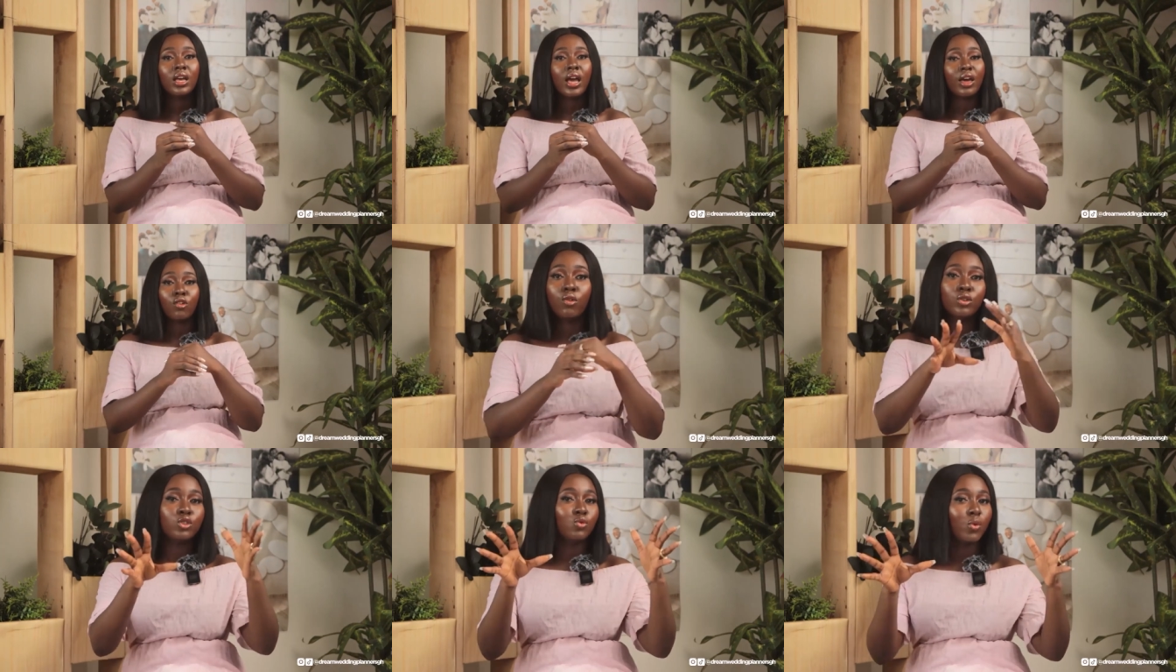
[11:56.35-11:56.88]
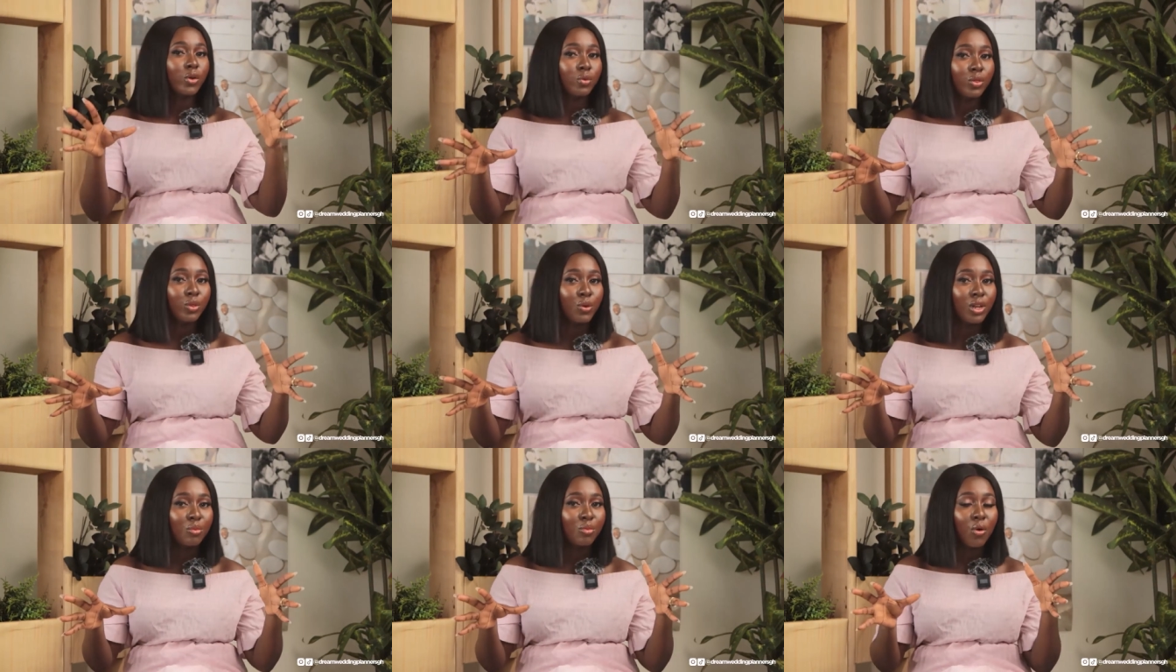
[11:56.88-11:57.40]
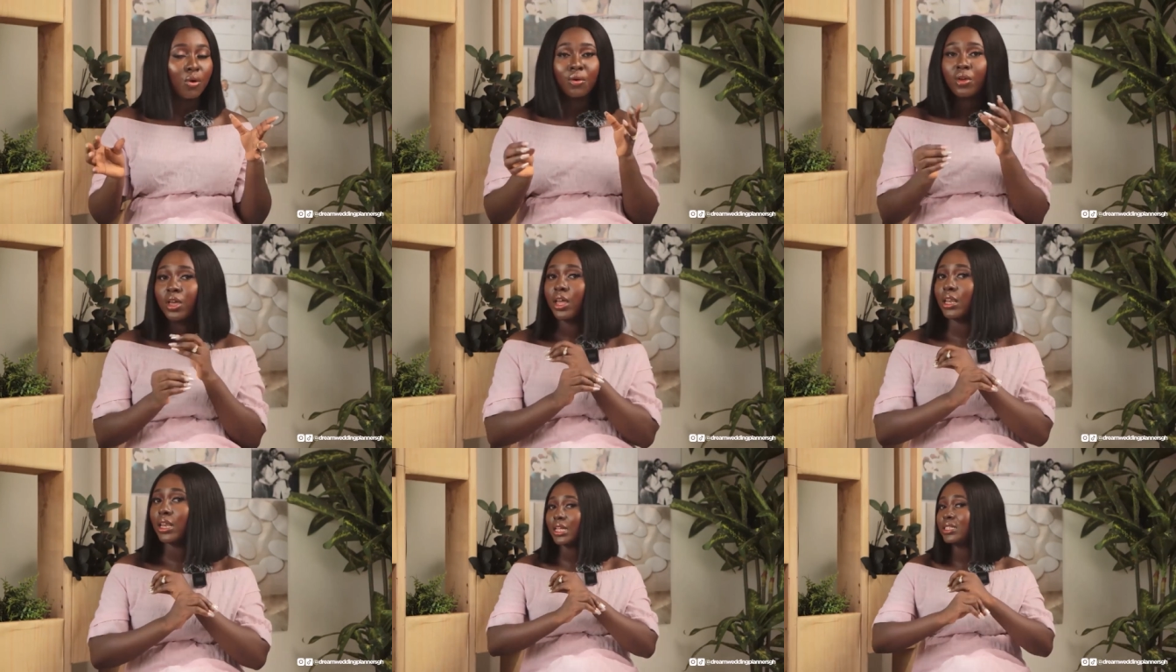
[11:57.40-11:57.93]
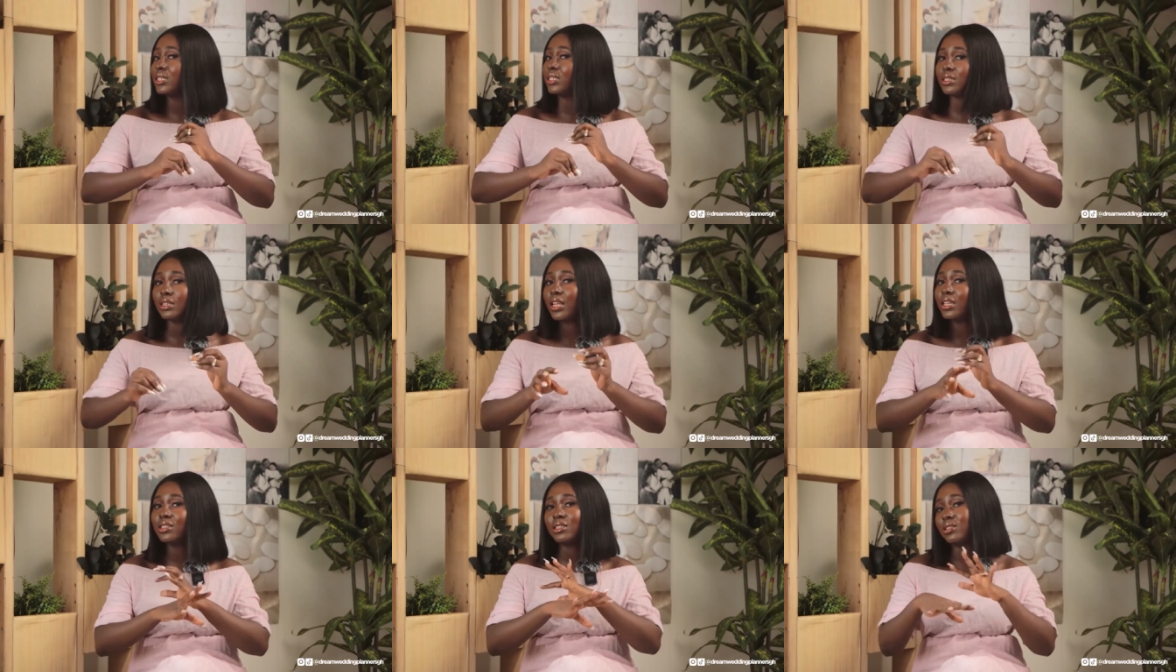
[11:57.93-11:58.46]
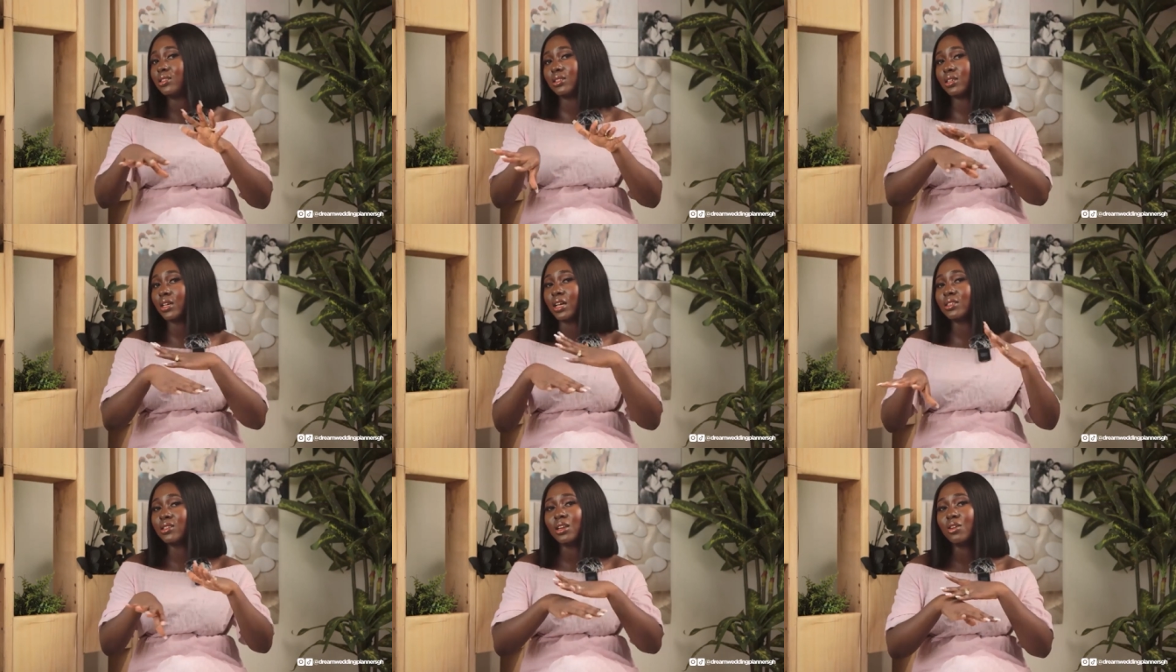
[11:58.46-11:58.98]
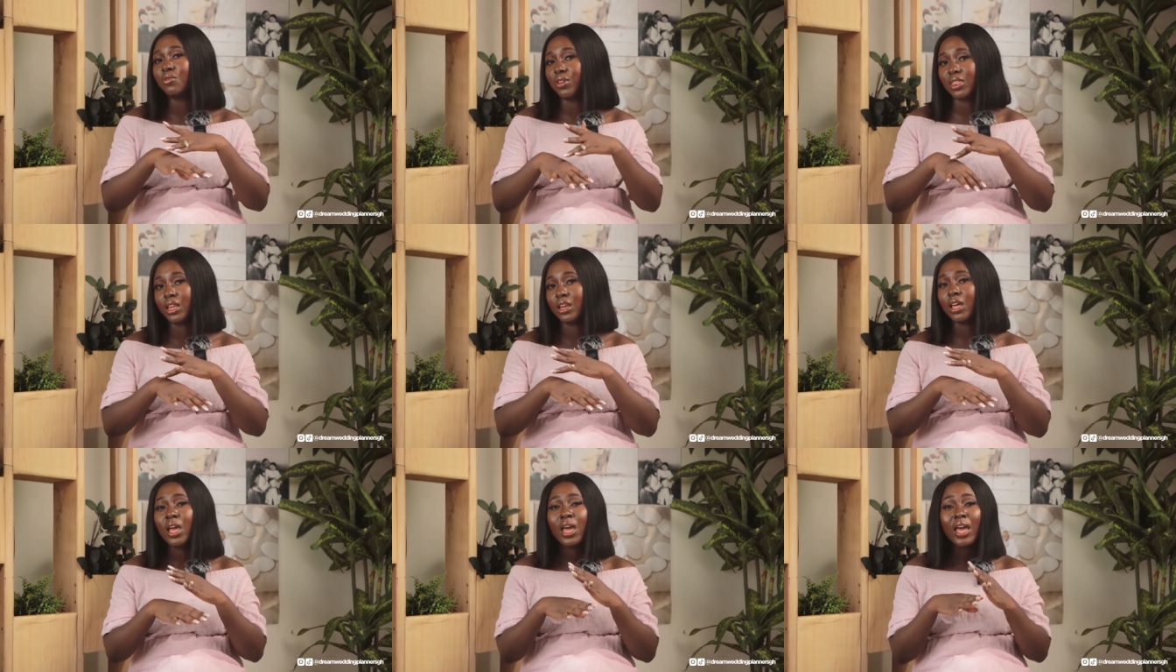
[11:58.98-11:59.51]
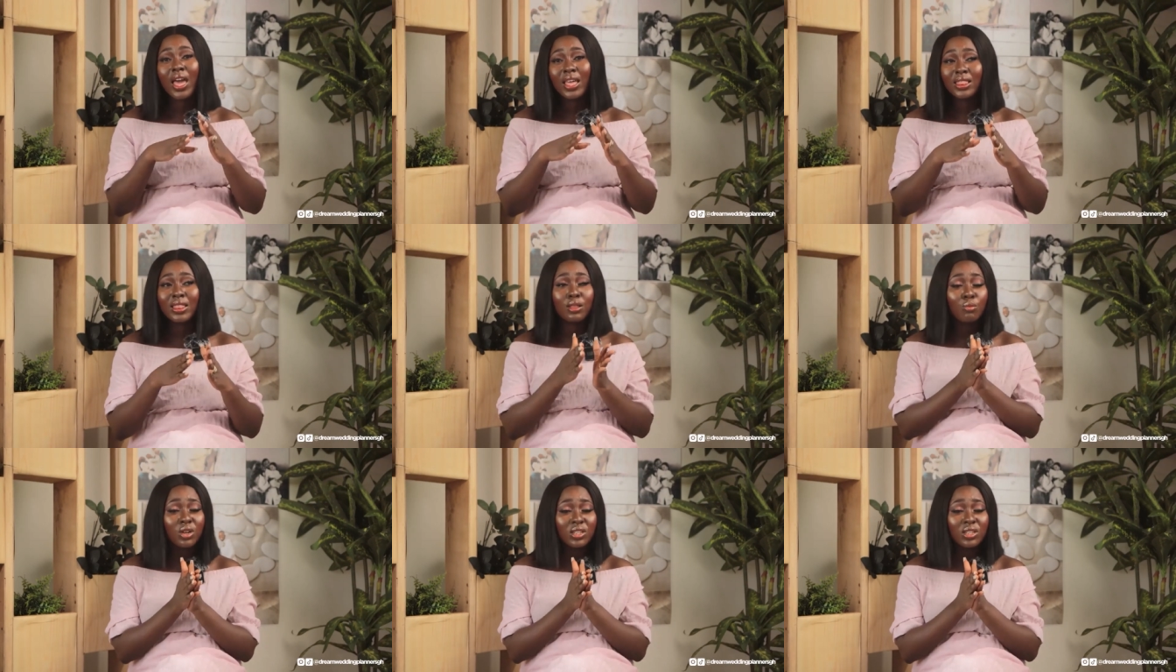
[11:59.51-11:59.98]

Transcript: I don't want to work with you anymore let's let's cancel everything and